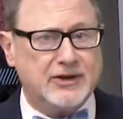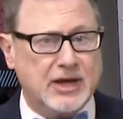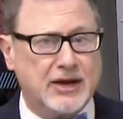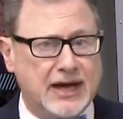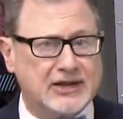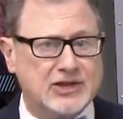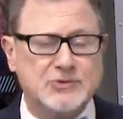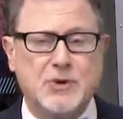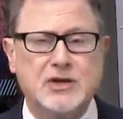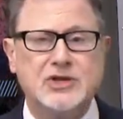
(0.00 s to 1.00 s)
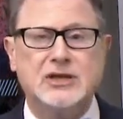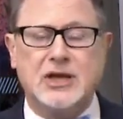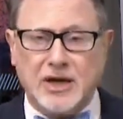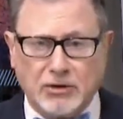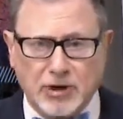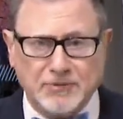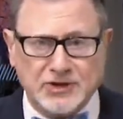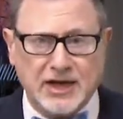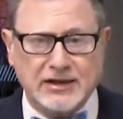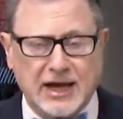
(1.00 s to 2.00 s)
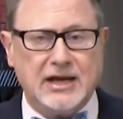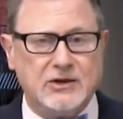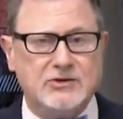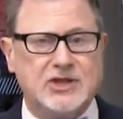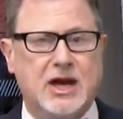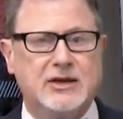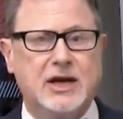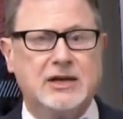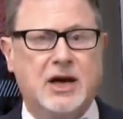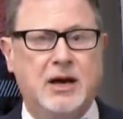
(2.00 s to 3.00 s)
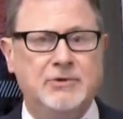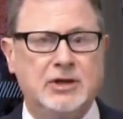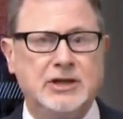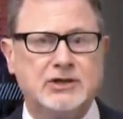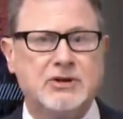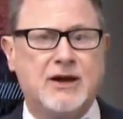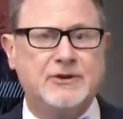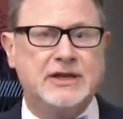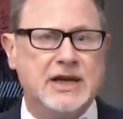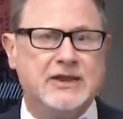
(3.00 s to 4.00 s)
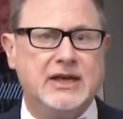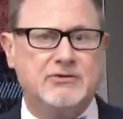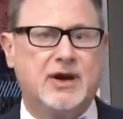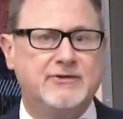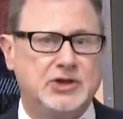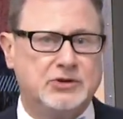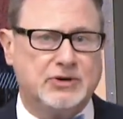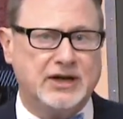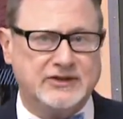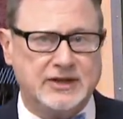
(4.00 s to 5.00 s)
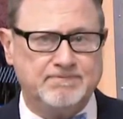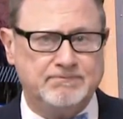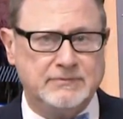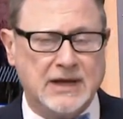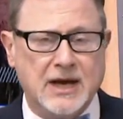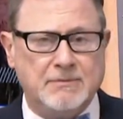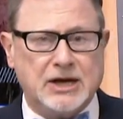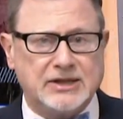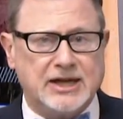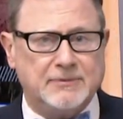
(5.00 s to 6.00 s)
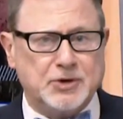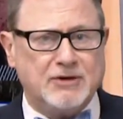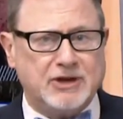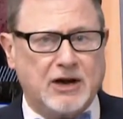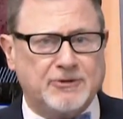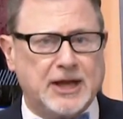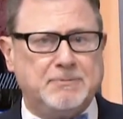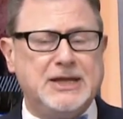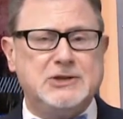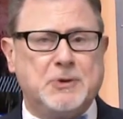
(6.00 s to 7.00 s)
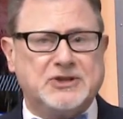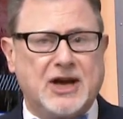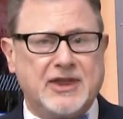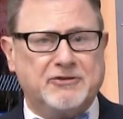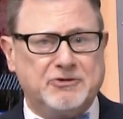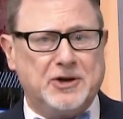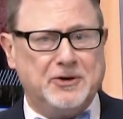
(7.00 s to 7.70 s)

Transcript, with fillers: downtown access project on our website, 8newsnow.com. You click traffic, then driving you crazy. Buckle up, drive carefully, please put down that